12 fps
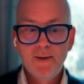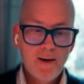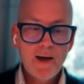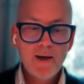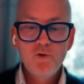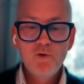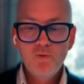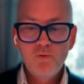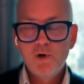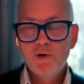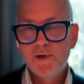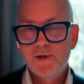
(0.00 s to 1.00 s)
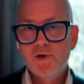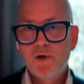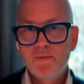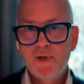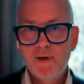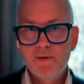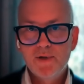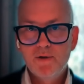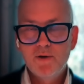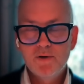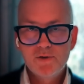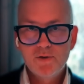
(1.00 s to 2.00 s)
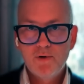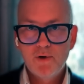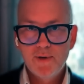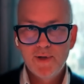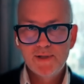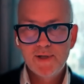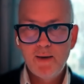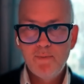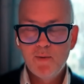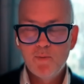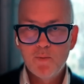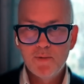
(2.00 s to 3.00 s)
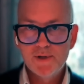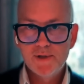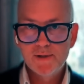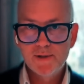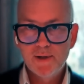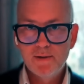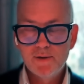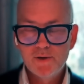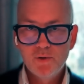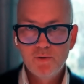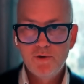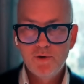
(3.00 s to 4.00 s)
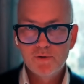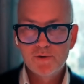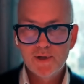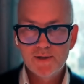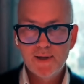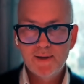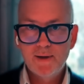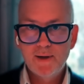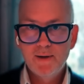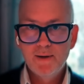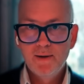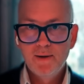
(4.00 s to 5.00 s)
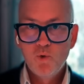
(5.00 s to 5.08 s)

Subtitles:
And I do wonder sometimes in terms of all these gaming publishers and studios, etc.,